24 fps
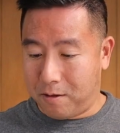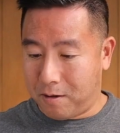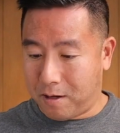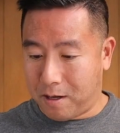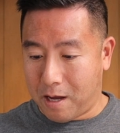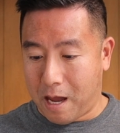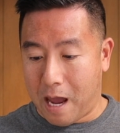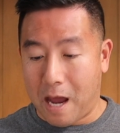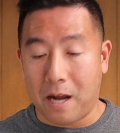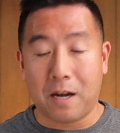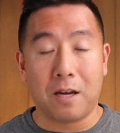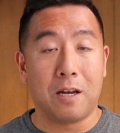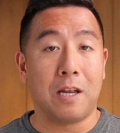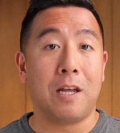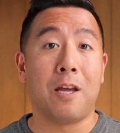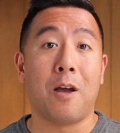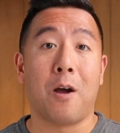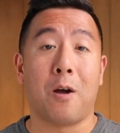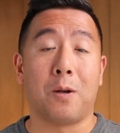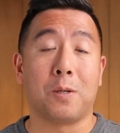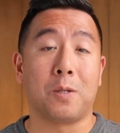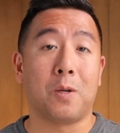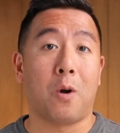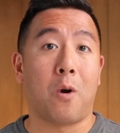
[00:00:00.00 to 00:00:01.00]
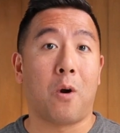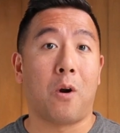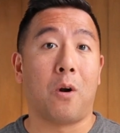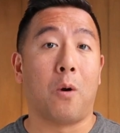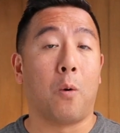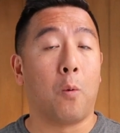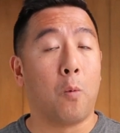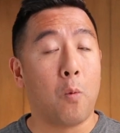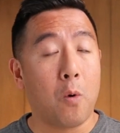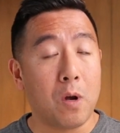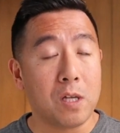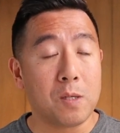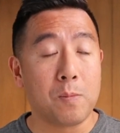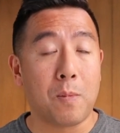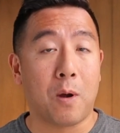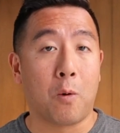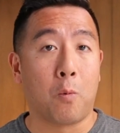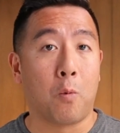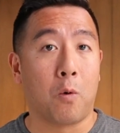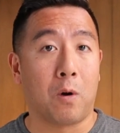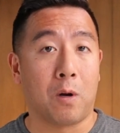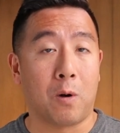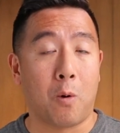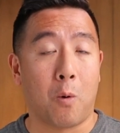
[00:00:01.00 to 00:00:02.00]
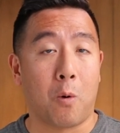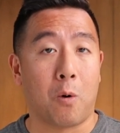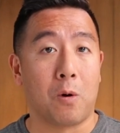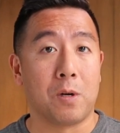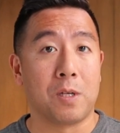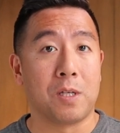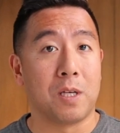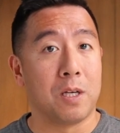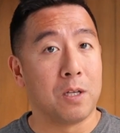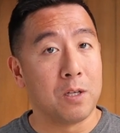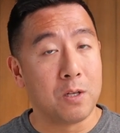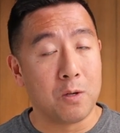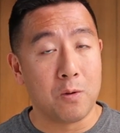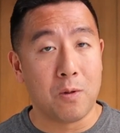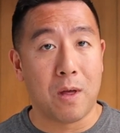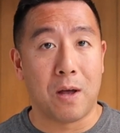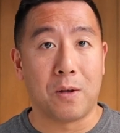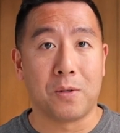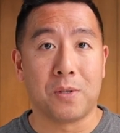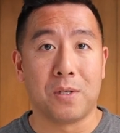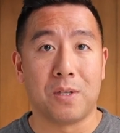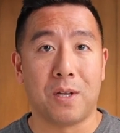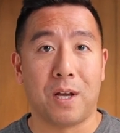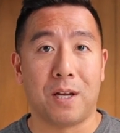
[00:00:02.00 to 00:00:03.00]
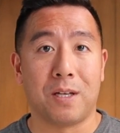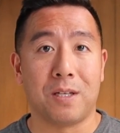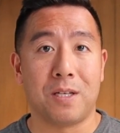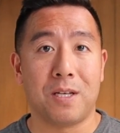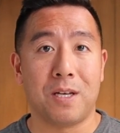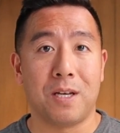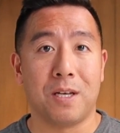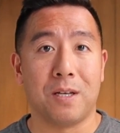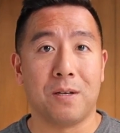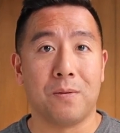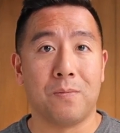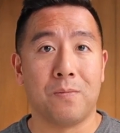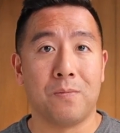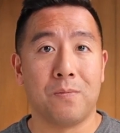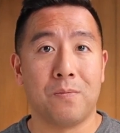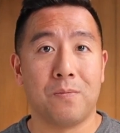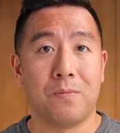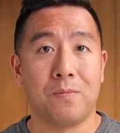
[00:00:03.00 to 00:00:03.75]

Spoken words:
the Canon EOS R was my workhorse in 2019.